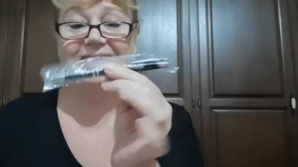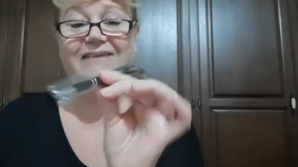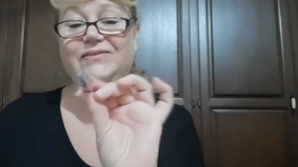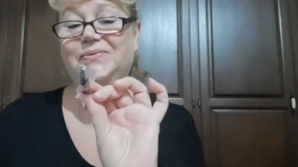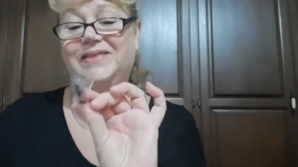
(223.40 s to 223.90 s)

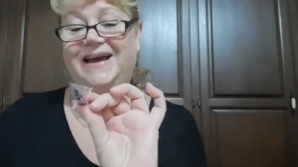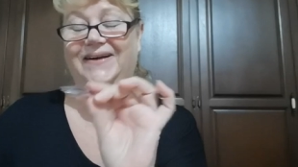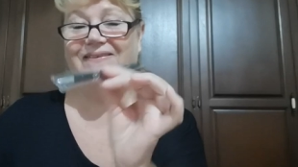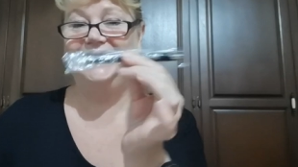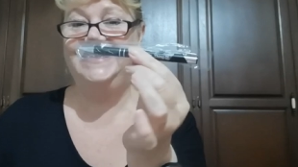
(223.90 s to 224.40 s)
never
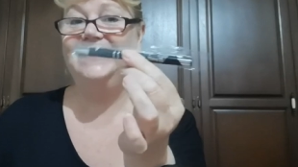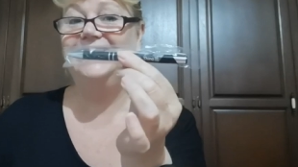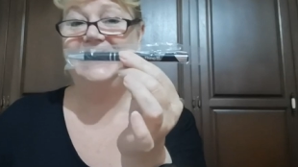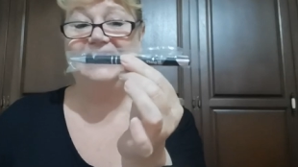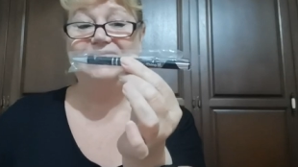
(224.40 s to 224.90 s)
without one.
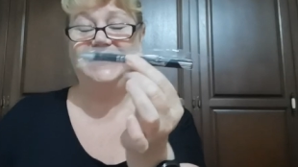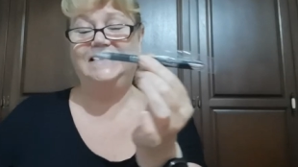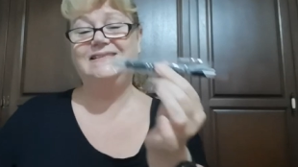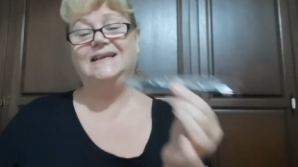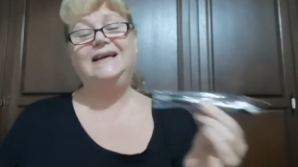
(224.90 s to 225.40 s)
He'll love
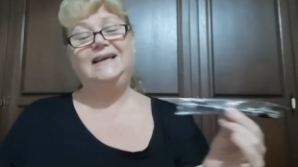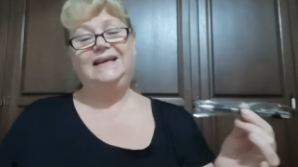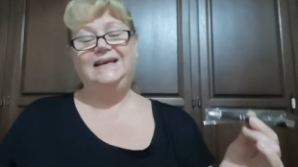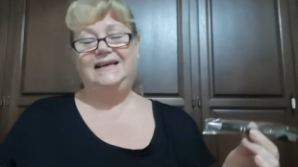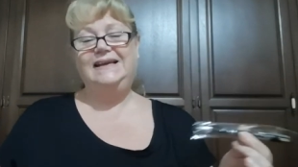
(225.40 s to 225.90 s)
this.
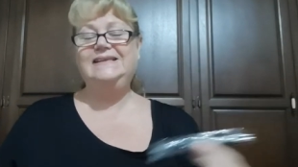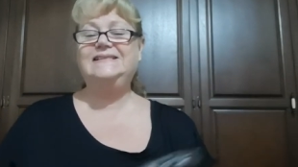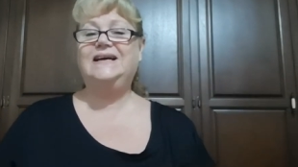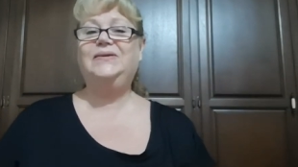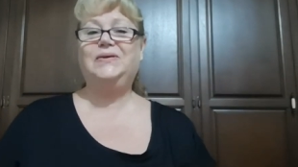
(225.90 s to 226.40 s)

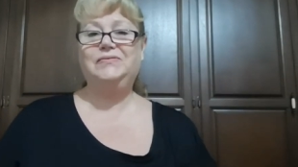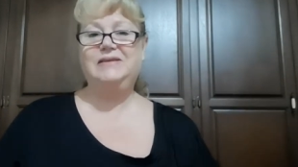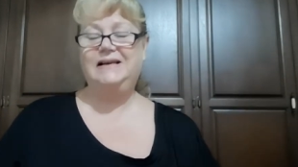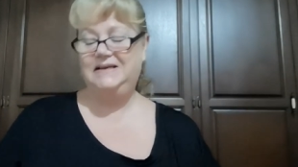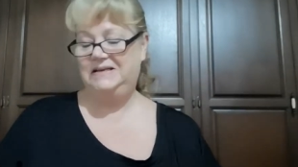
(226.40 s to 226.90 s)
He's
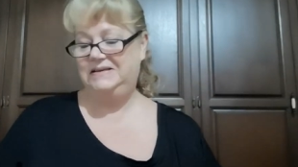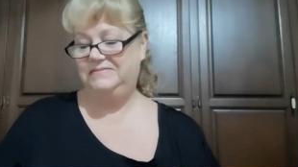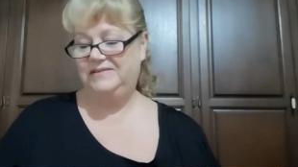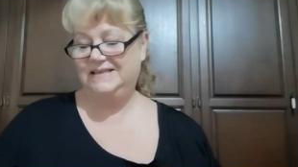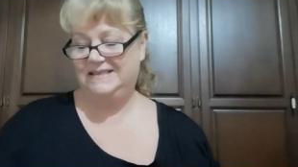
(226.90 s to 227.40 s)

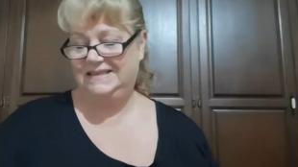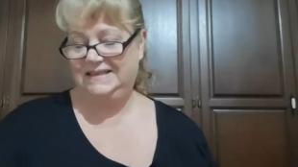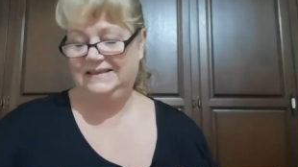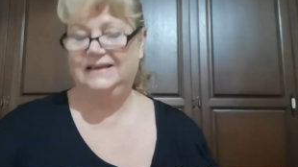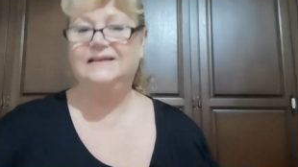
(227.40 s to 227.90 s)
currently
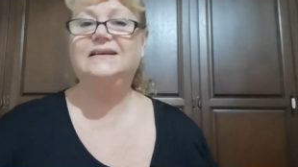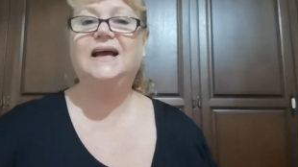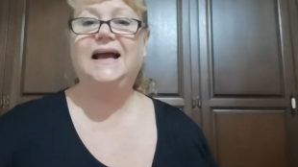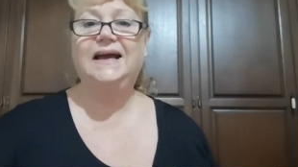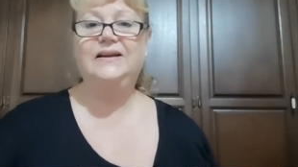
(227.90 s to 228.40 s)
resting and
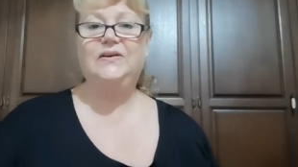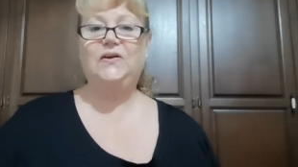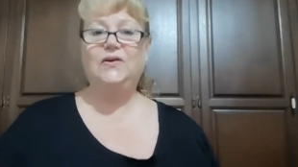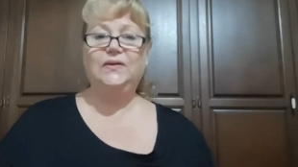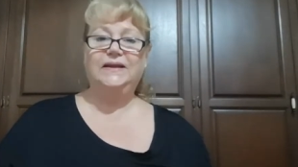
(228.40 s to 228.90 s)
had
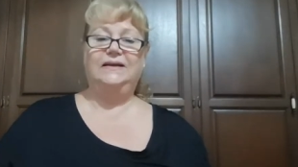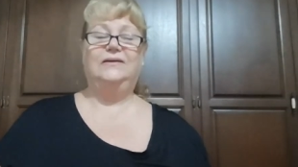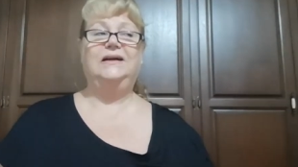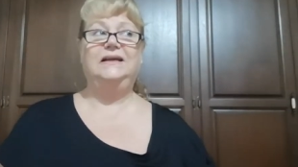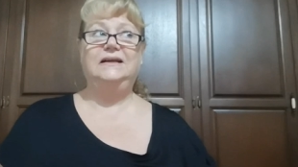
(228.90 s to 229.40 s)
an early
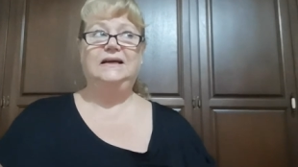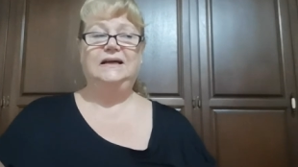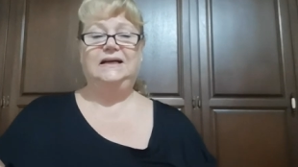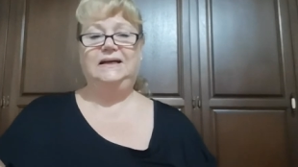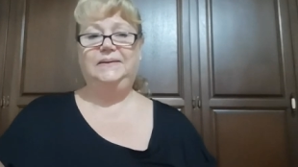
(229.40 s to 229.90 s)
night.
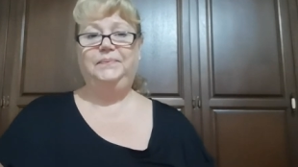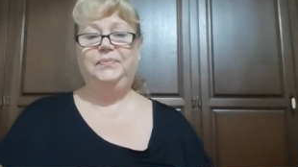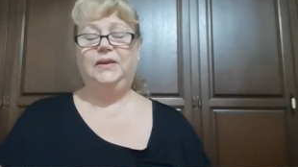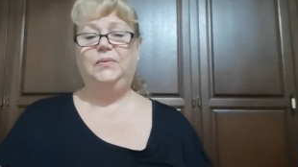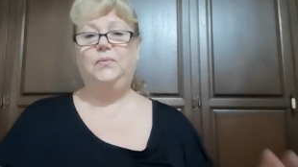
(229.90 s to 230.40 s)
Um,
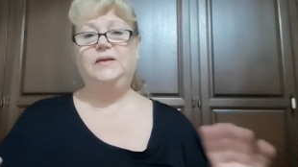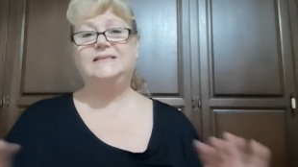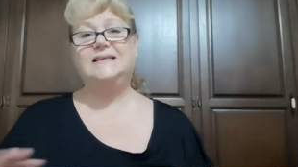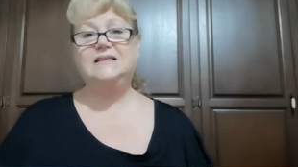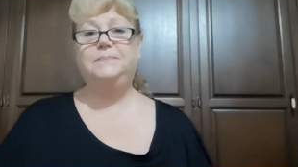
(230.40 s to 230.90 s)

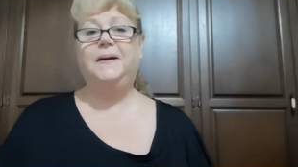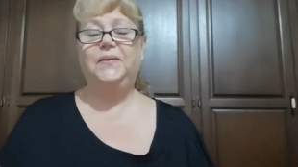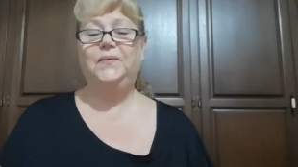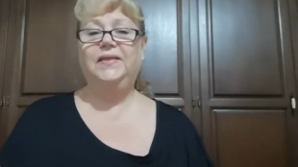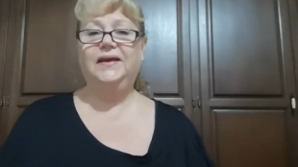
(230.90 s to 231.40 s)
with such
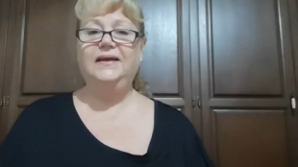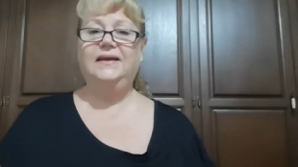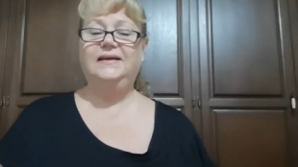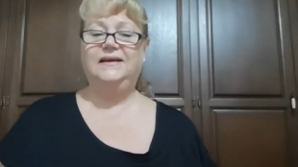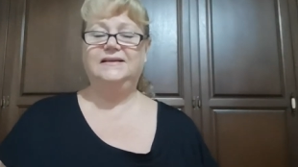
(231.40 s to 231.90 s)
bad weather,
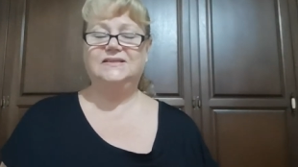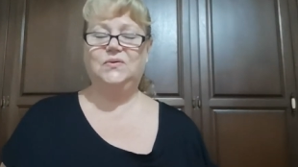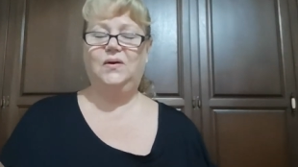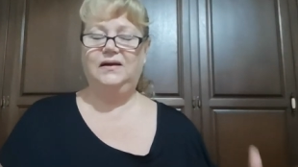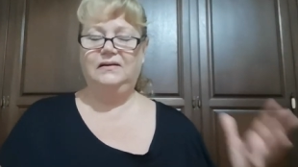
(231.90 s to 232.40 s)
he gets
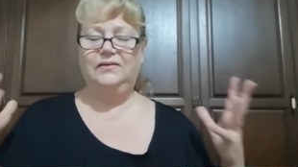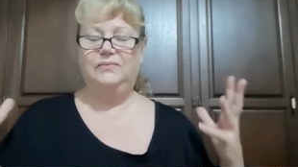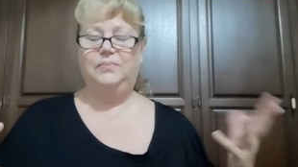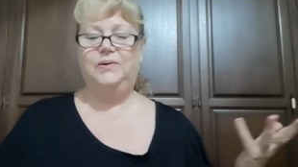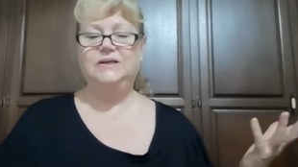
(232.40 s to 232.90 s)
quite a lot
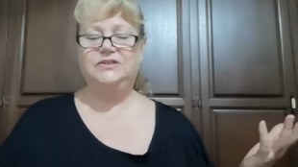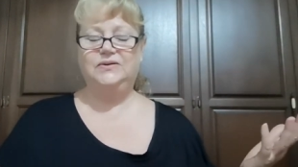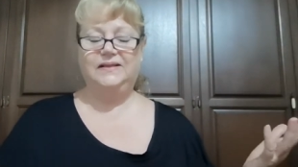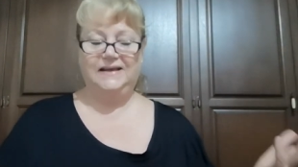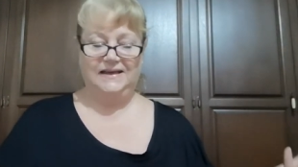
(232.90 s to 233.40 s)
of
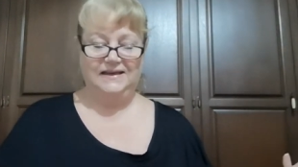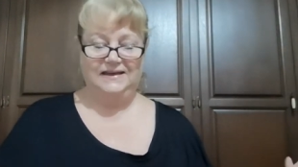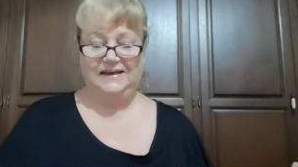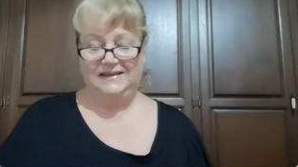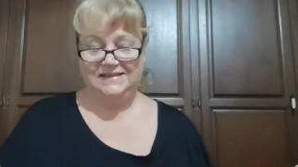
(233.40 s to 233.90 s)
pressure in the head
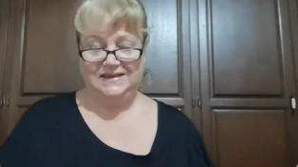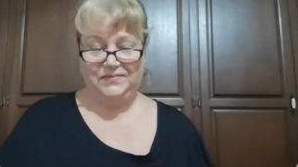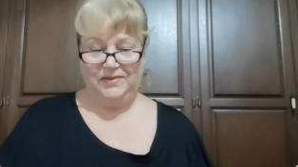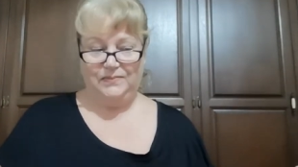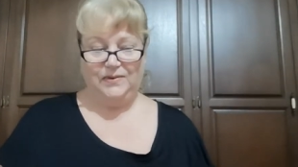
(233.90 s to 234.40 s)
and ends
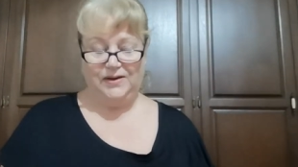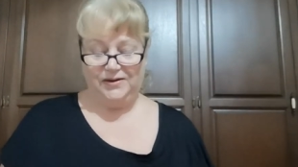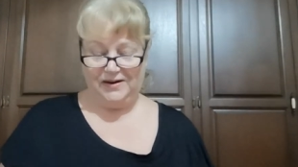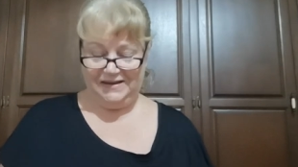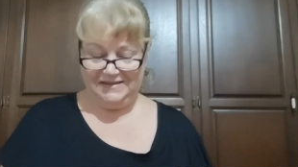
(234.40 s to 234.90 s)
up with a
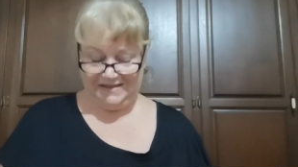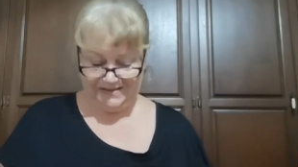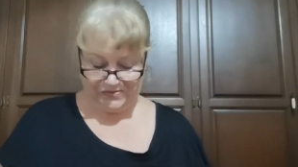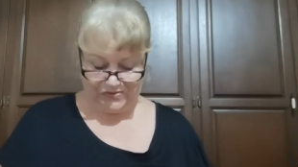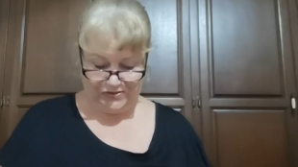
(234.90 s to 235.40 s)
migraine, so
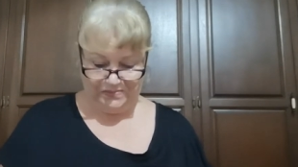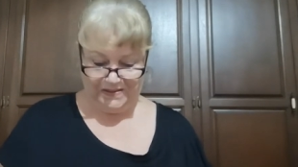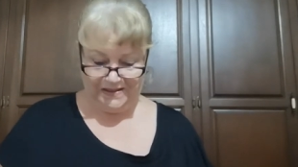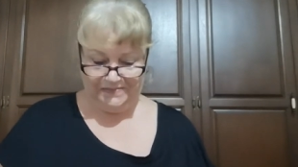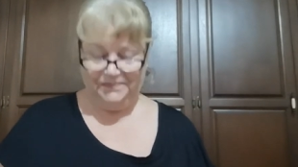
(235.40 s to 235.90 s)
he's gone to
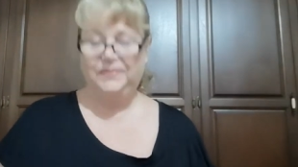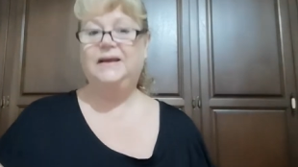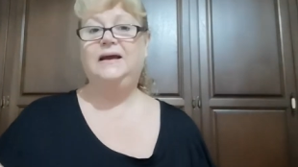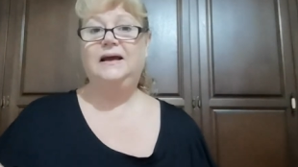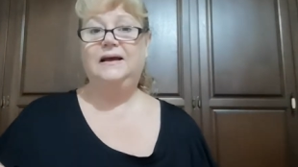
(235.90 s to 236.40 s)
bed
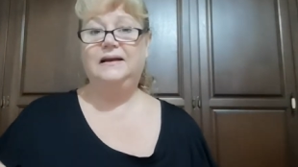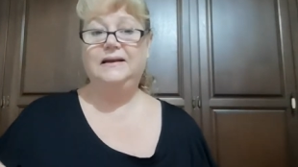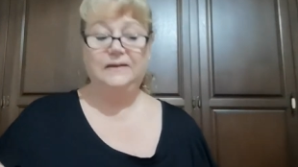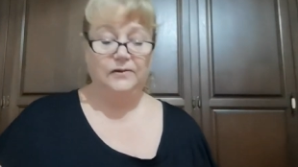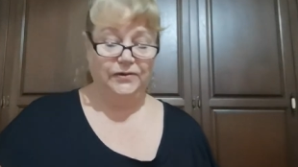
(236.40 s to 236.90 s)
a
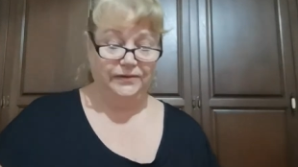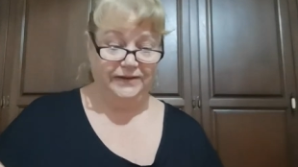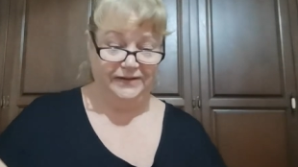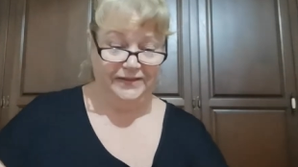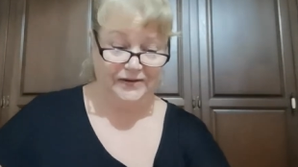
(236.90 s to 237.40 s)
little
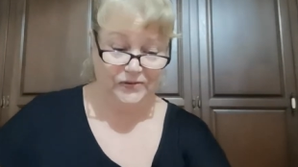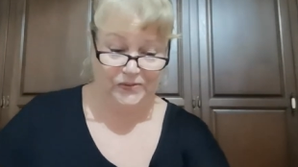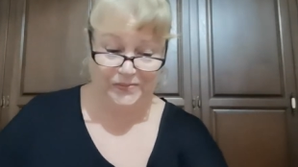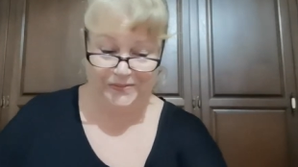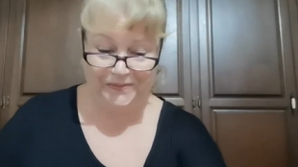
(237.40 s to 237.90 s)
earlier than
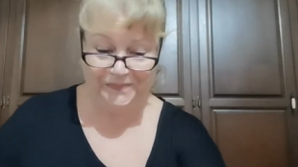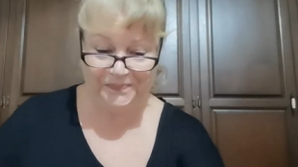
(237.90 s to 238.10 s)
normal.